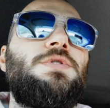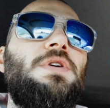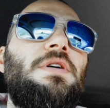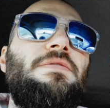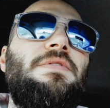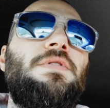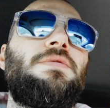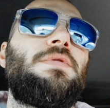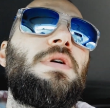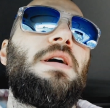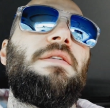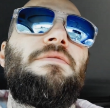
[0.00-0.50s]

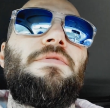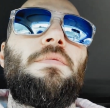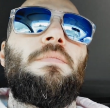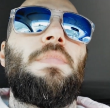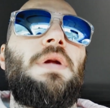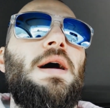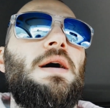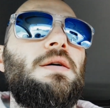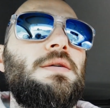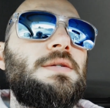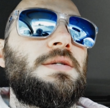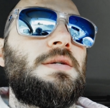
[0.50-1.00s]
driven right from
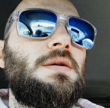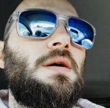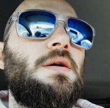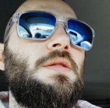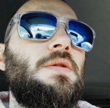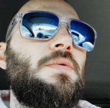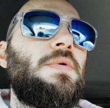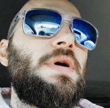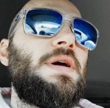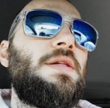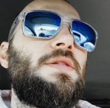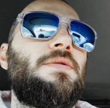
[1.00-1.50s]
Nelson on
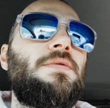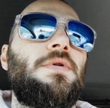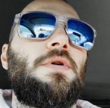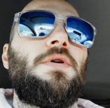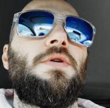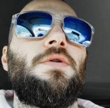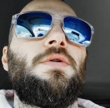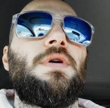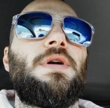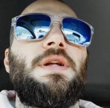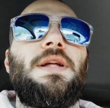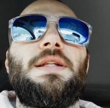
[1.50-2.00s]
the way
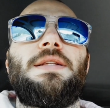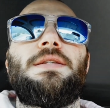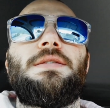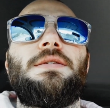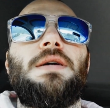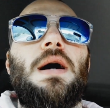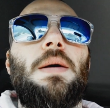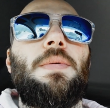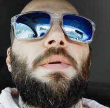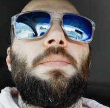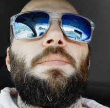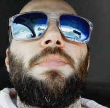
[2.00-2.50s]
through. I didn't
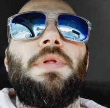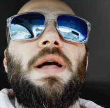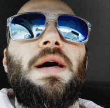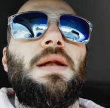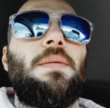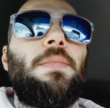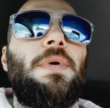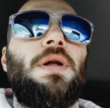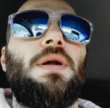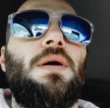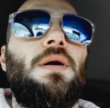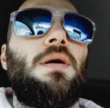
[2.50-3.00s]
stop in
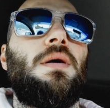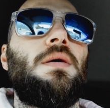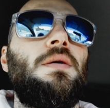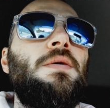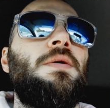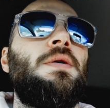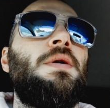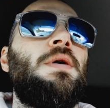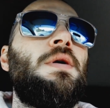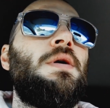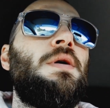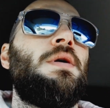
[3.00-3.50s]
Blenheim at all.
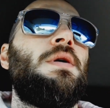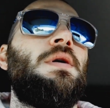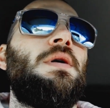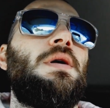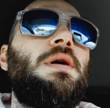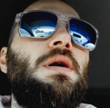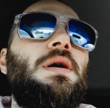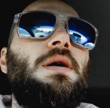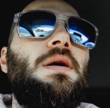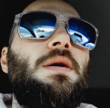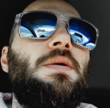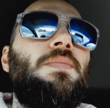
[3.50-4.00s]

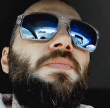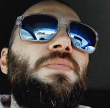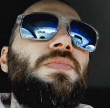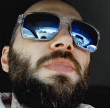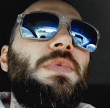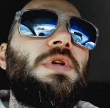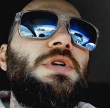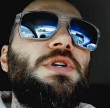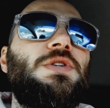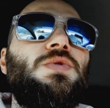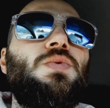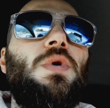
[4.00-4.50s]

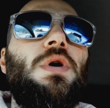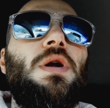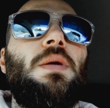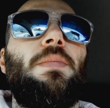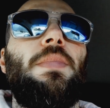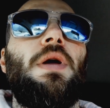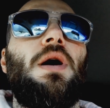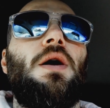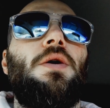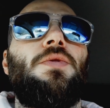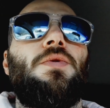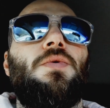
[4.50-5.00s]
Um, just want to
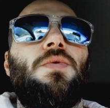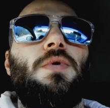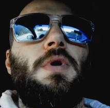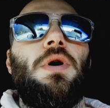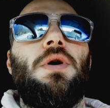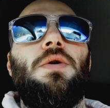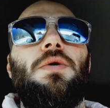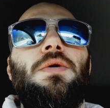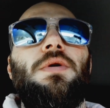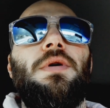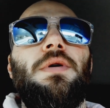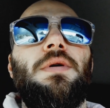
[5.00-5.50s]
be on the
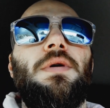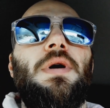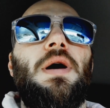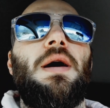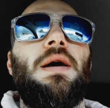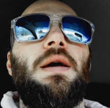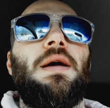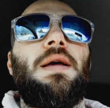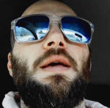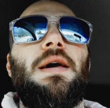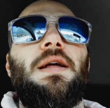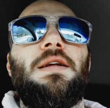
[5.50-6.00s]
road
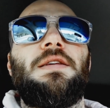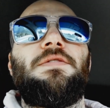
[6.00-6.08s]
and get